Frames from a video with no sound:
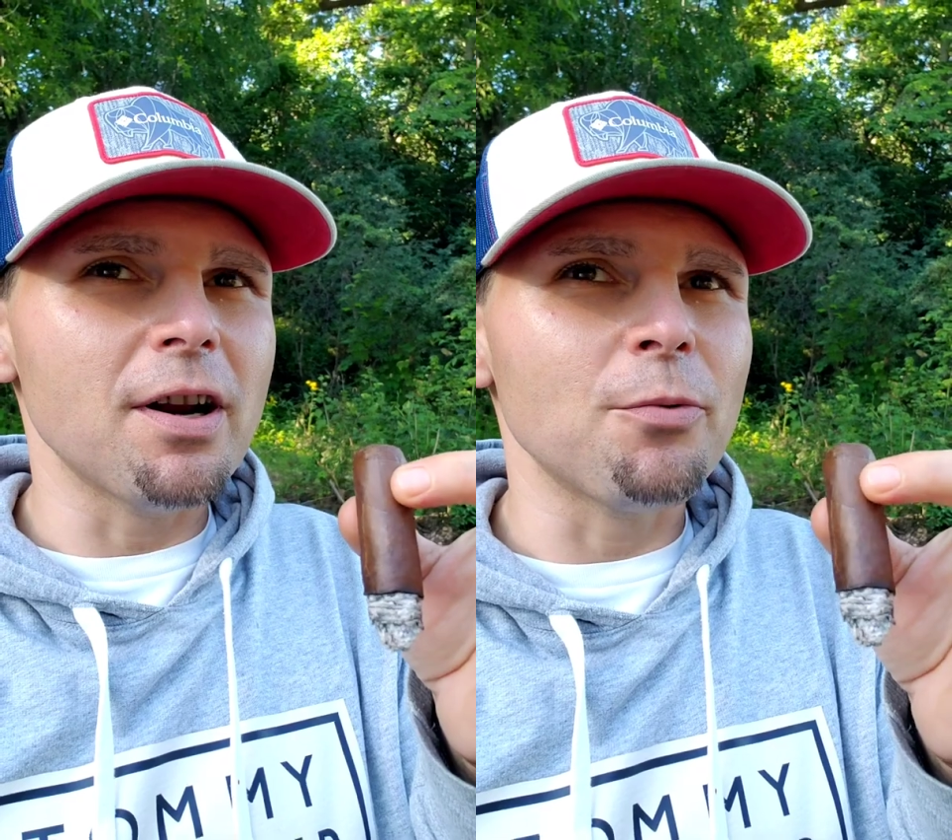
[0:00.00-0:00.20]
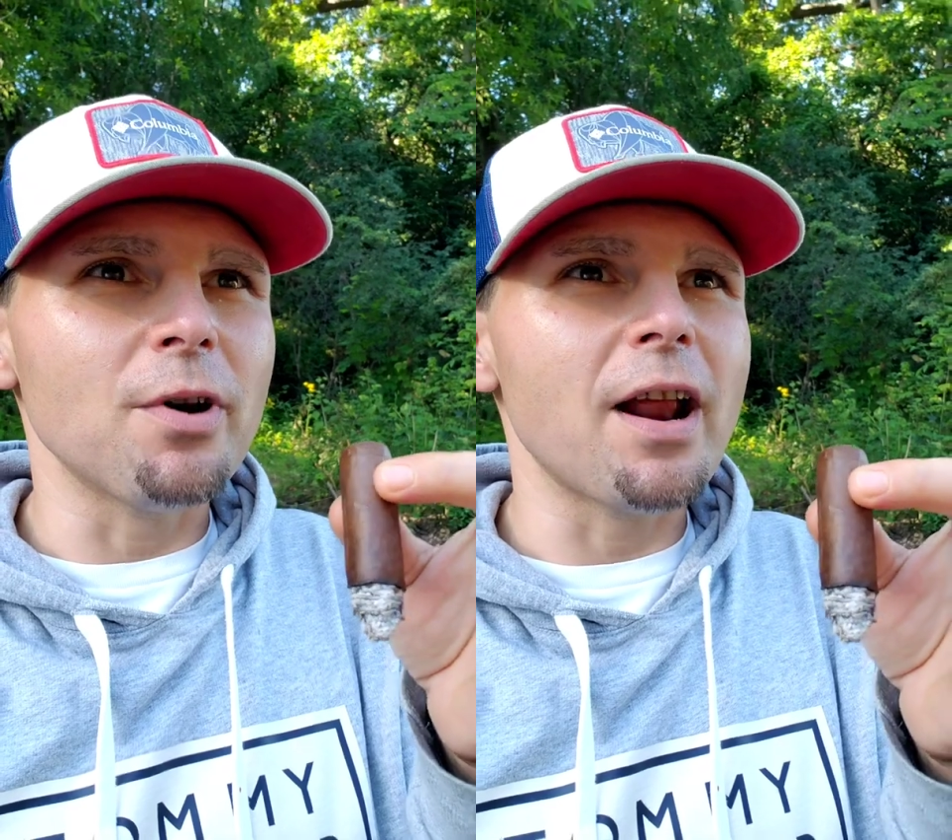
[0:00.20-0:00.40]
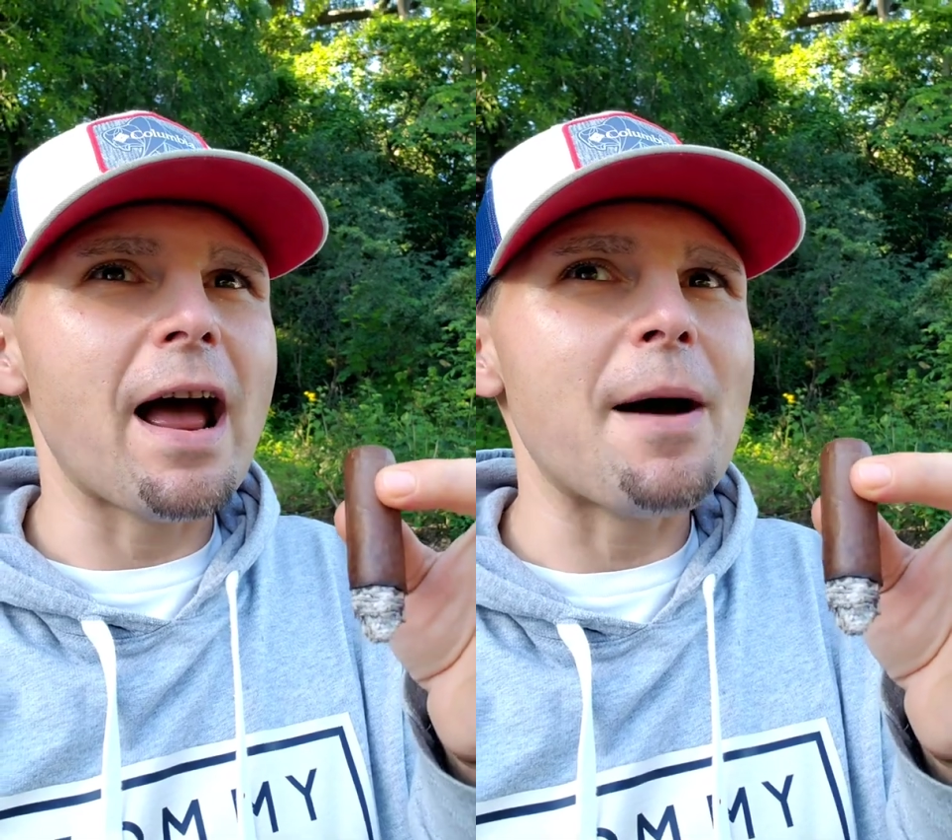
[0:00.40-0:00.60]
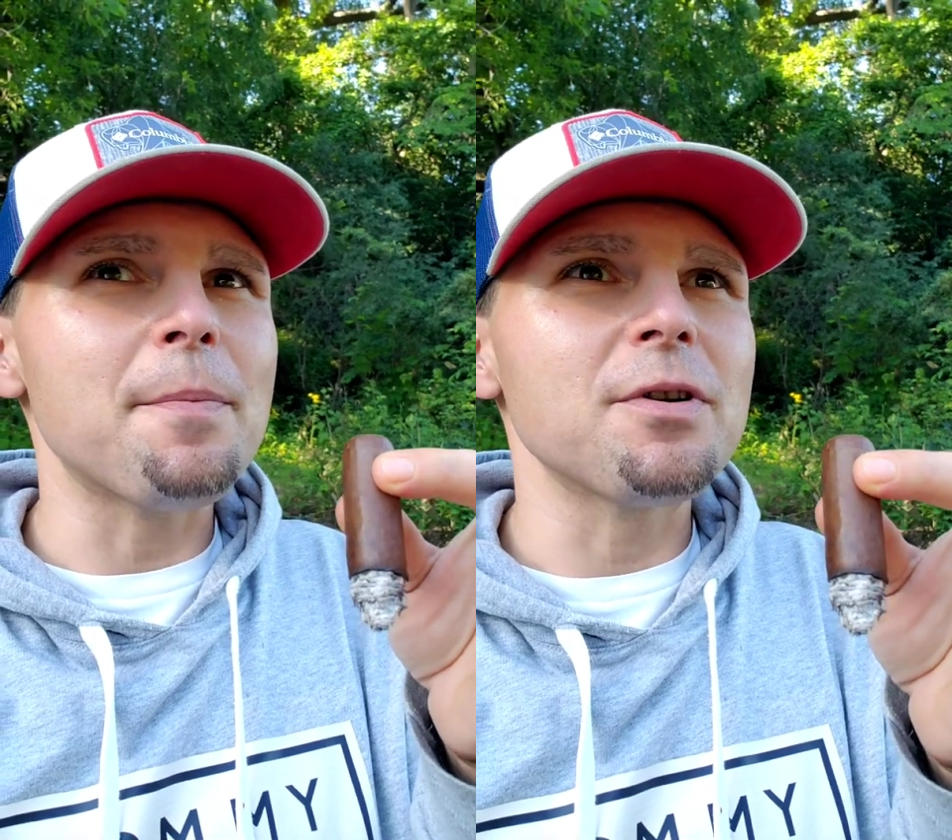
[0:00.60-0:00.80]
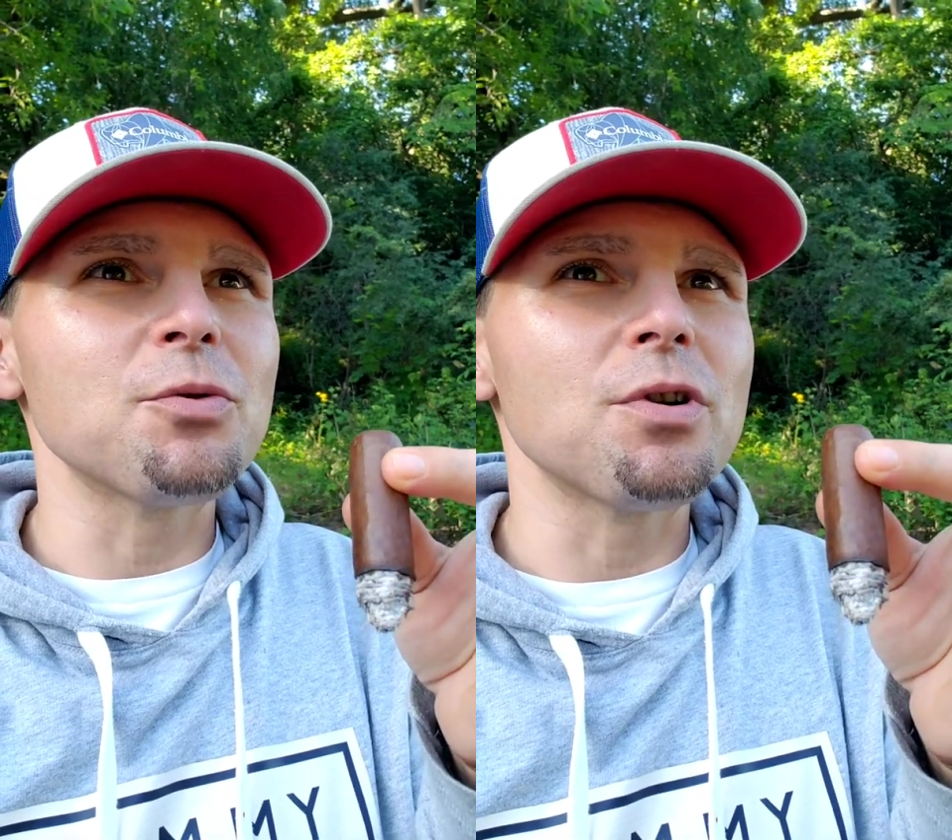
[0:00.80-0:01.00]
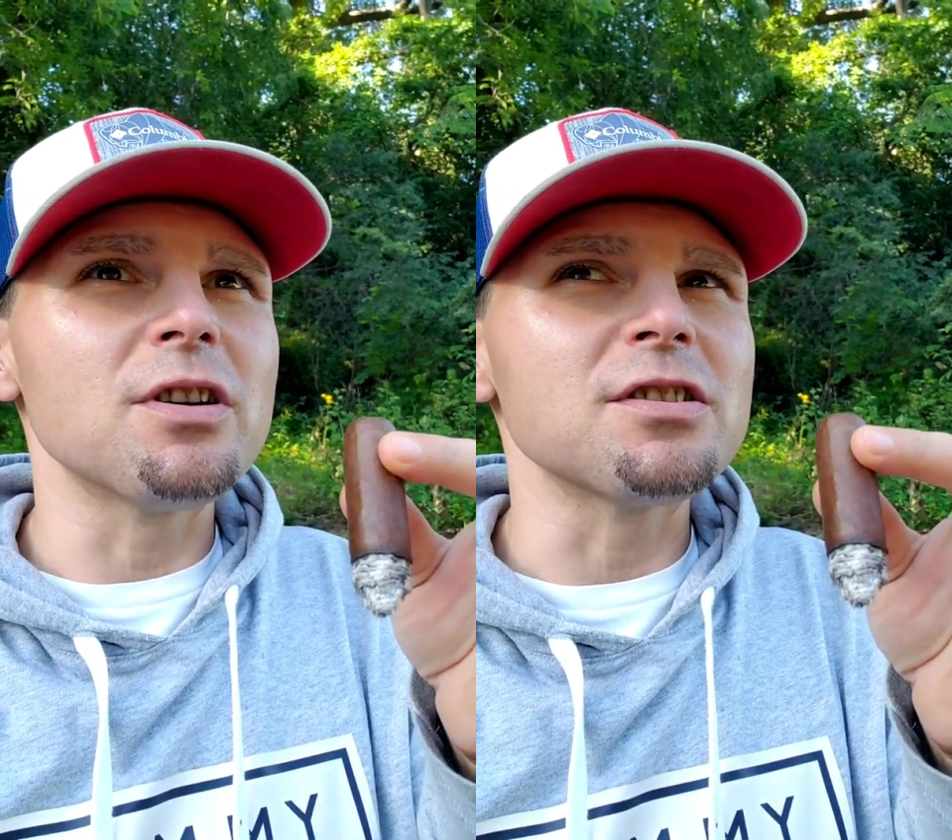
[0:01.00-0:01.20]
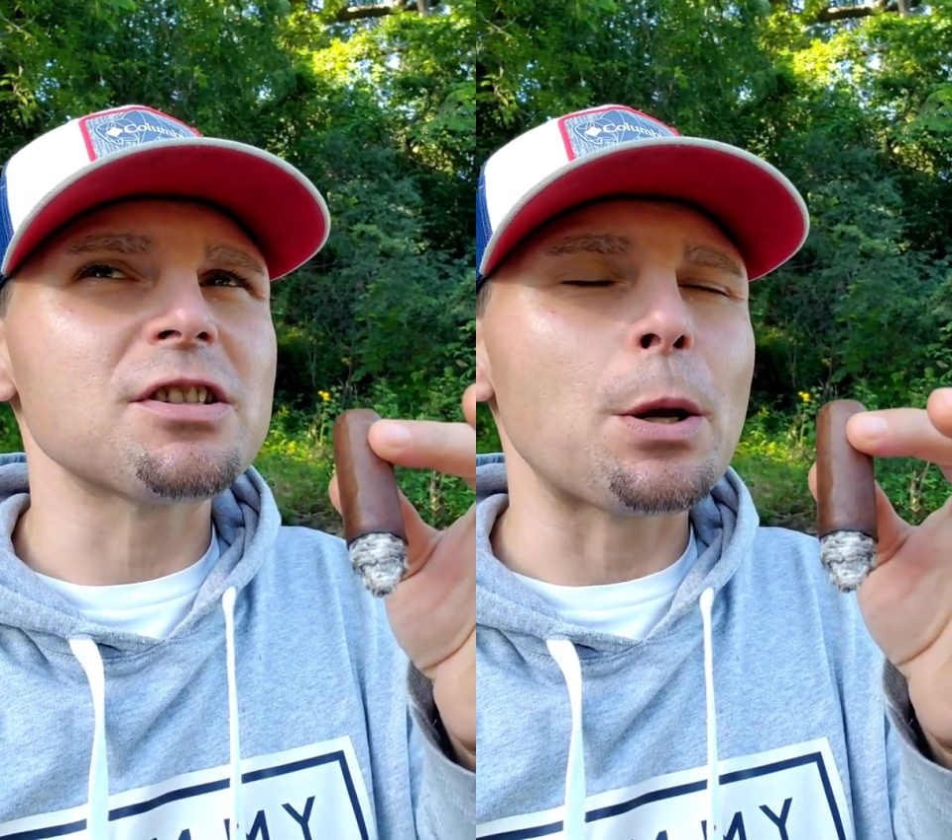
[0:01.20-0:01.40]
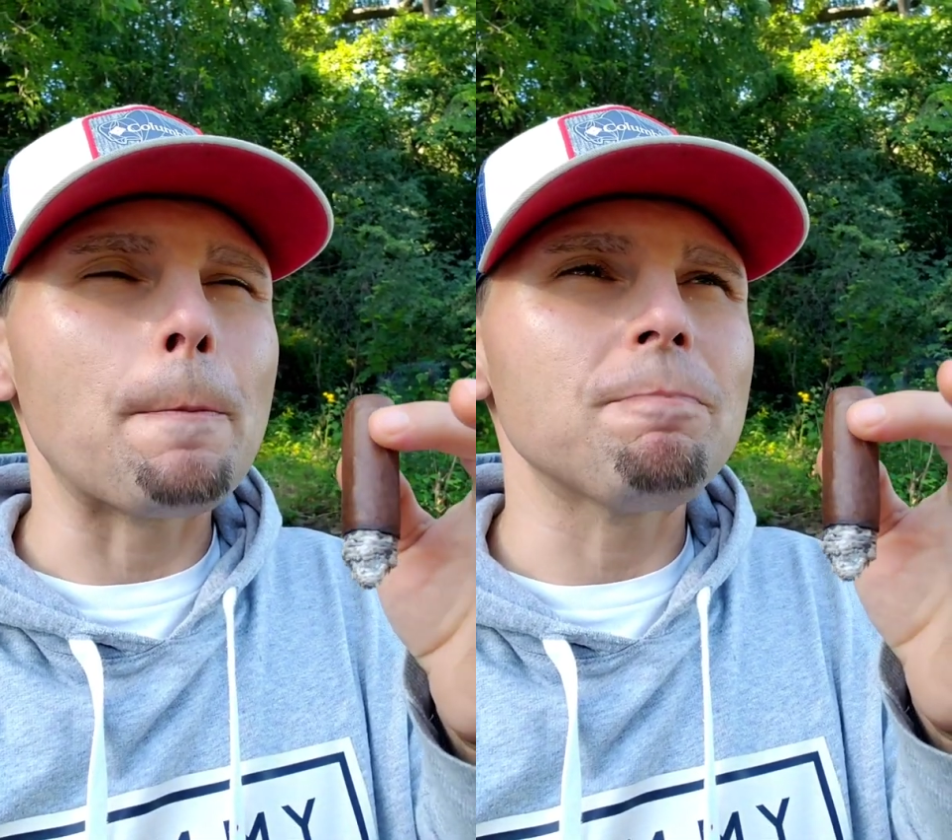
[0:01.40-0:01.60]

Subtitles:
And what happened was,